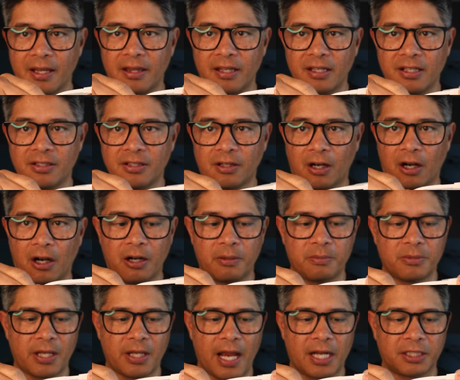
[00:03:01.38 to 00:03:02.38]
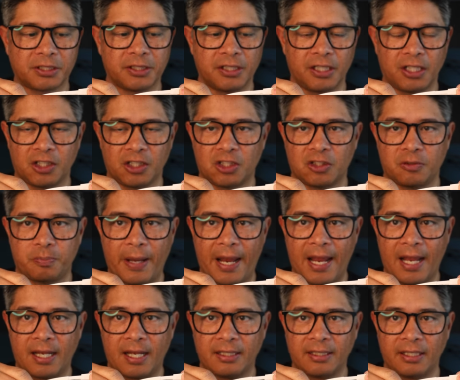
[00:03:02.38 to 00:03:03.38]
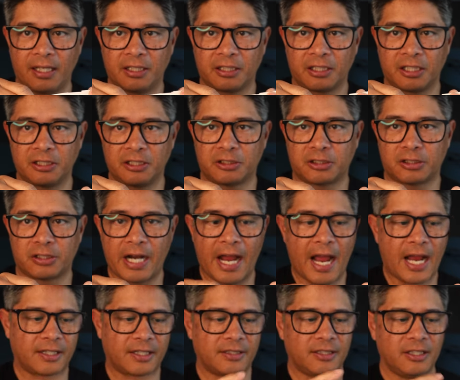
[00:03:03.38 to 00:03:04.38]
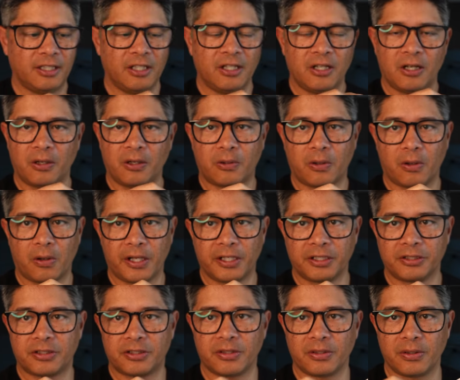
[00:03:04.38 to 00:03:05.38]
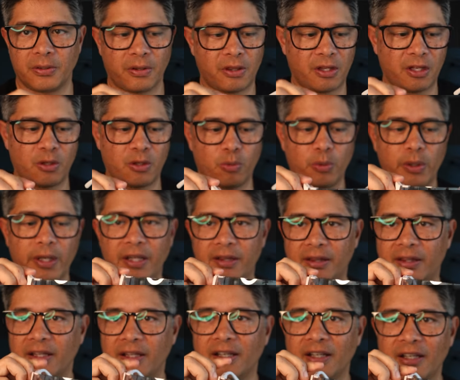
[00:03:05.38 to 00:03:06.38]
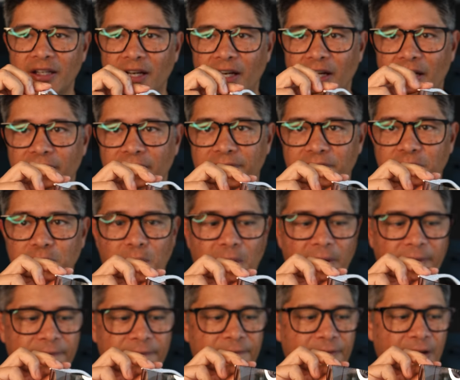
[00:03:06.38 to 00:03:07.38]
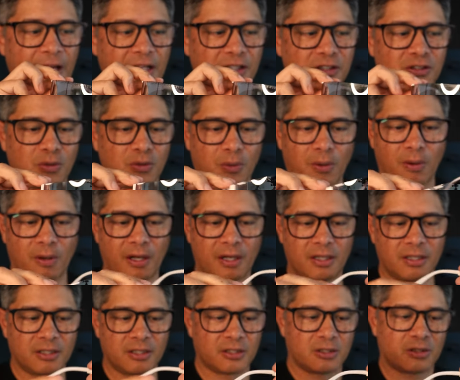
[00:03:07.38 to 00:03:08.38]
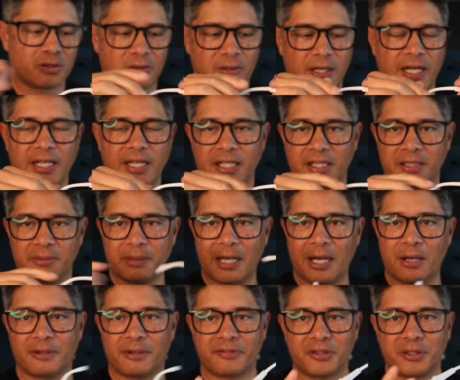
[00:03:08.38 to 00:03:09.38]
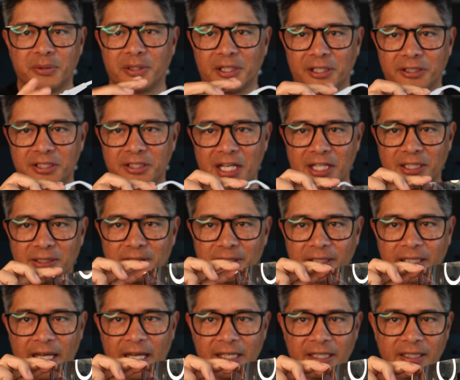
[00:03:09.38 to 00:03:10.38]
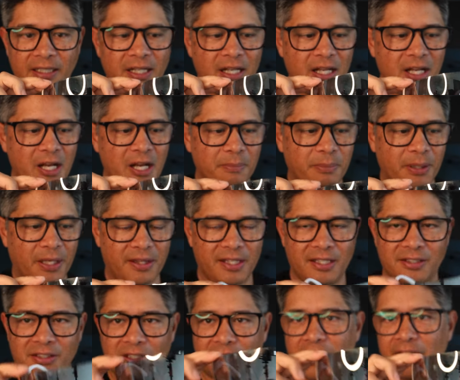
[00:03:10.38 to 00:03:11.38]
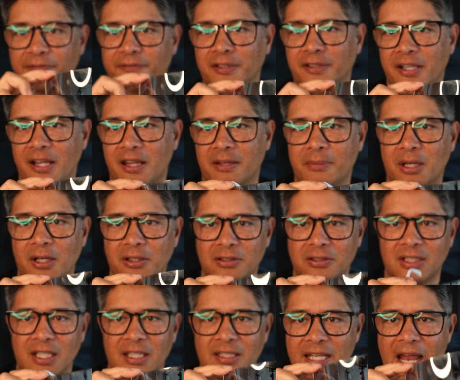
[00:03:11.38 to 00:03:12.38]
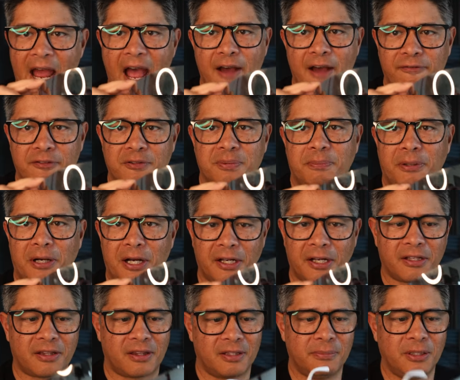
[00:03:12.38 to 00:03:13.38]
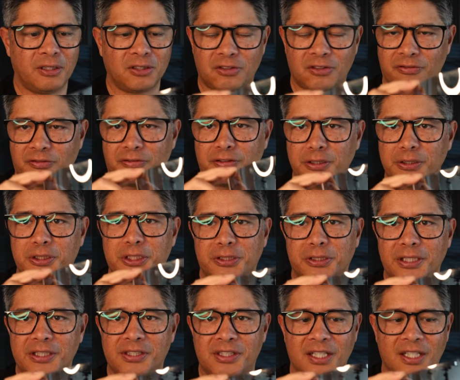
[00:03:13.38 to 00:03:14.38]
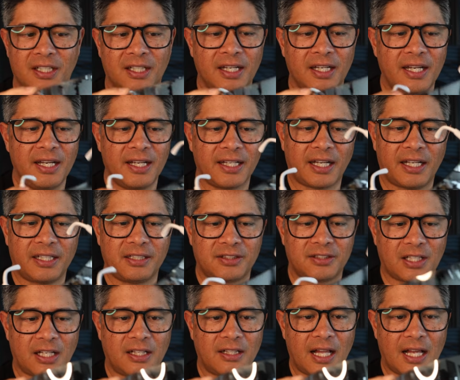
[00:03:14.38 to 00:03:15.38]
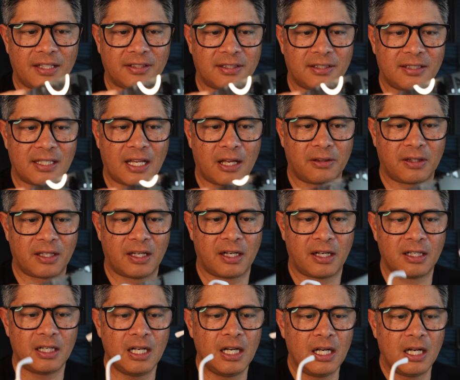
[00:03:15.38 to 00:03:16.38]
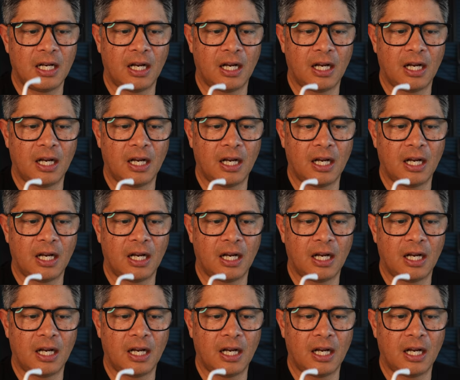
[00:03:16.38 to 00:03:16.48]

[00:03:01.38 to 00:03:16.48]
these arms actually expand and contract according to the width of your face or cranium, however you want to take a look at it. But these are definitely the most daft punk, the most futuristic kind of sunglasses out there.